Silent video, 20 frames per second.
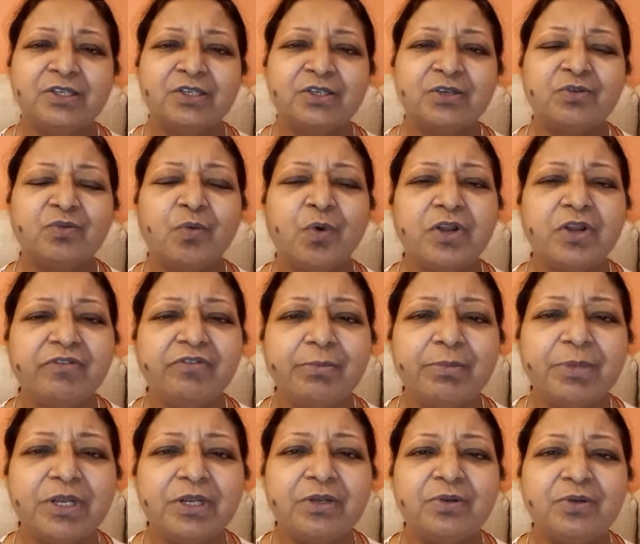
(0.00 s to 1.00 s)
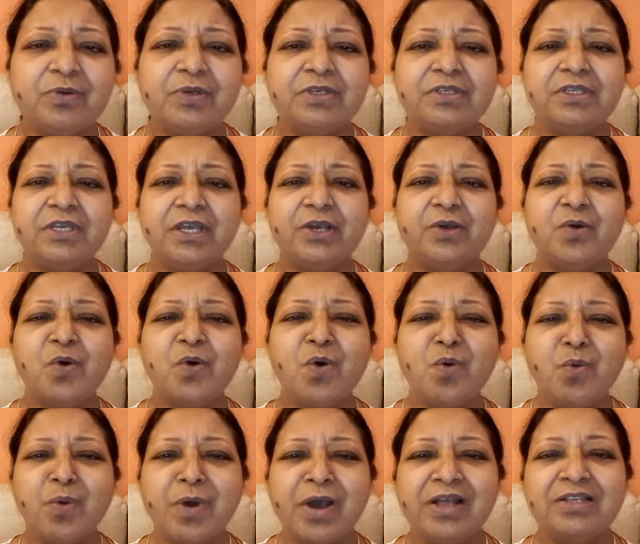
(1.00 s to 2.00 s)
So what women do is they
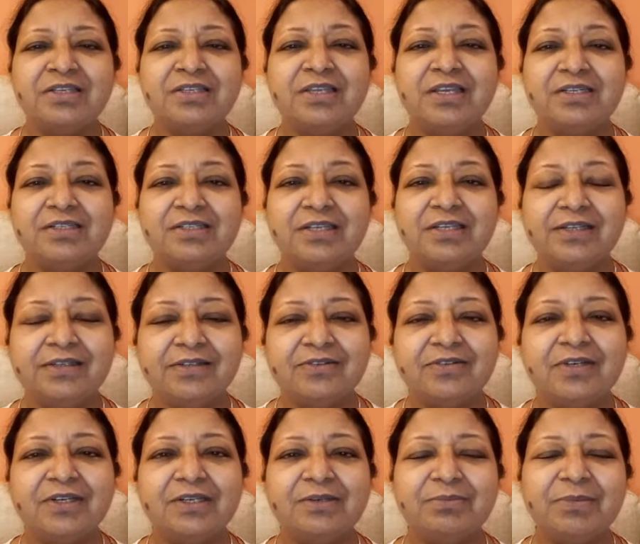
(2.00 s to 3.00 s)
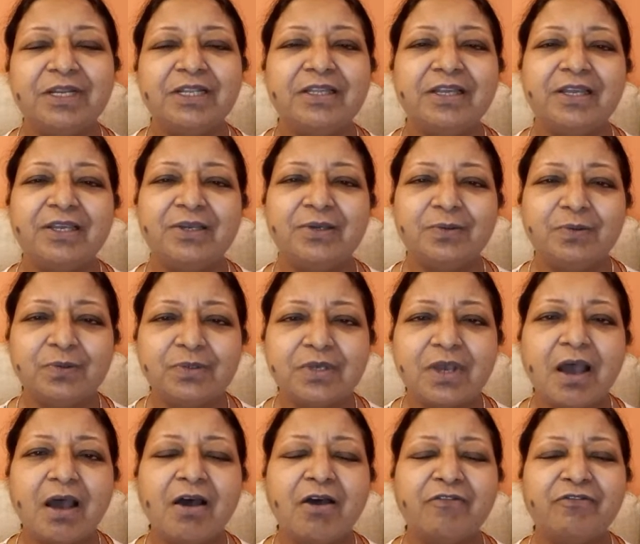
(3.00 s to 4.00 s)
go once, they take the treatment, they use
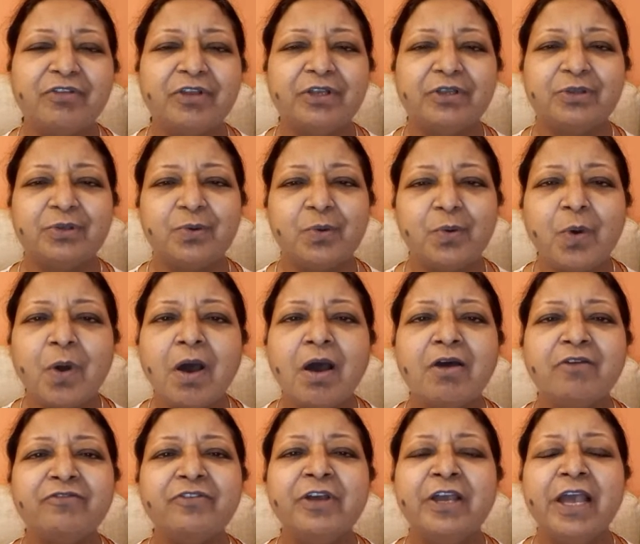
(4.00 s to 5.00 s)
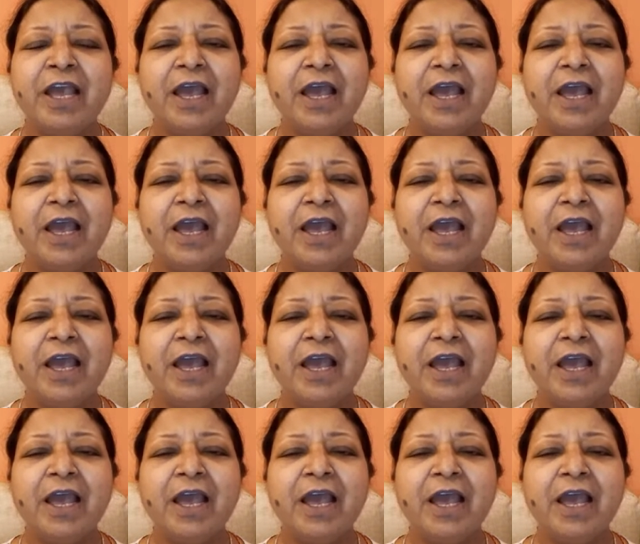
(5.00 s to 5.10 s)
half, they throw half,